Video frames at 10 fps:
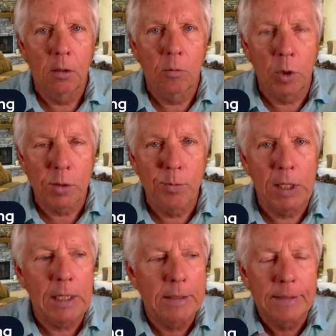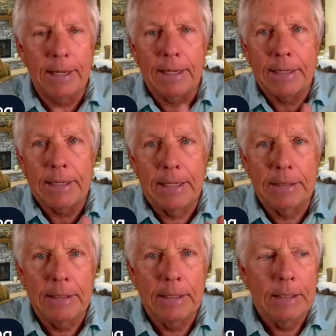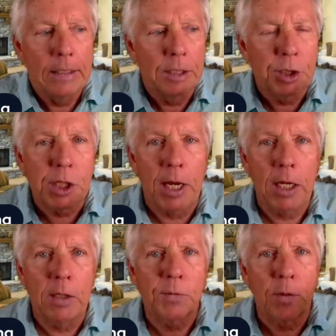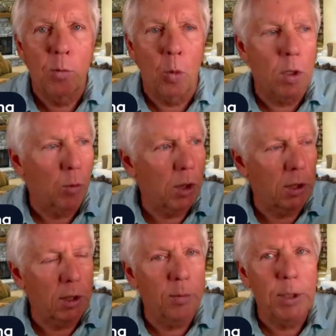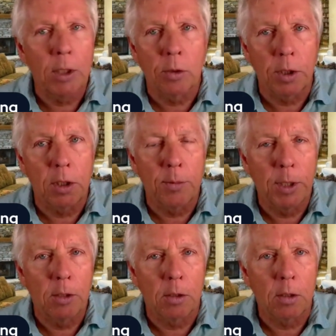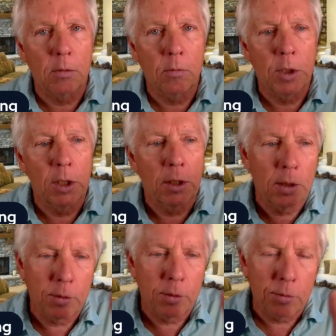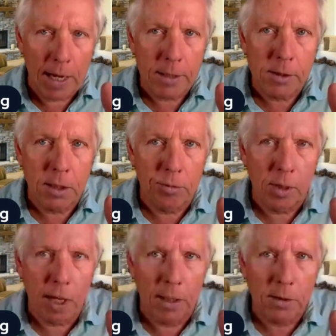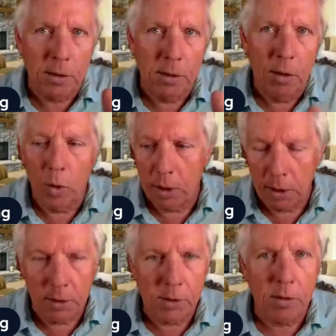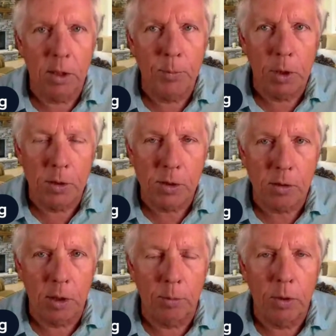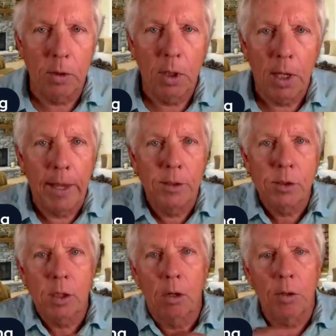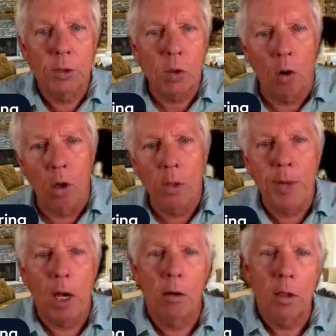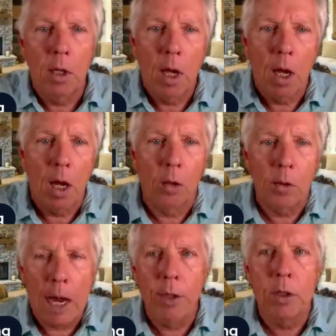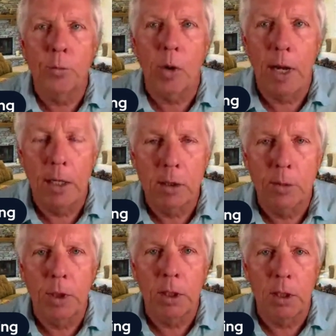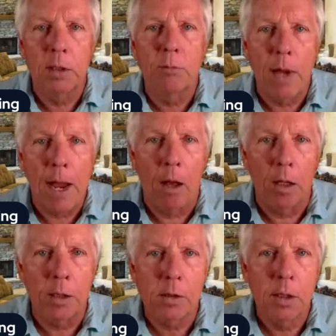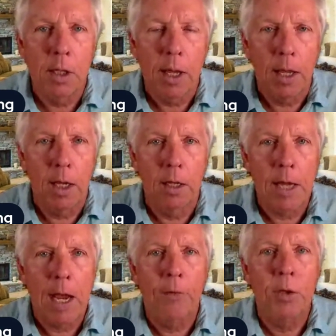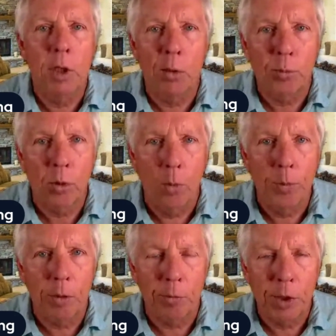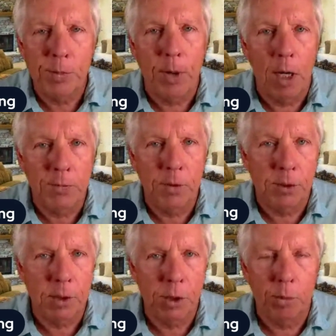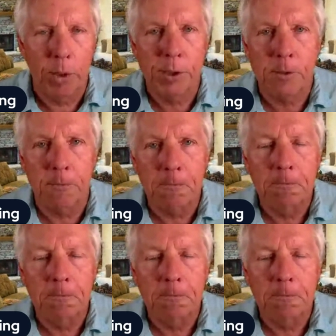which means that it can change from when you need to be alert, you can be alert. When you need to relax, you can relax. When you need to sleep, you can sleep. And so it's all about allowing the brain to be in balance and having the appropriate response for the situation.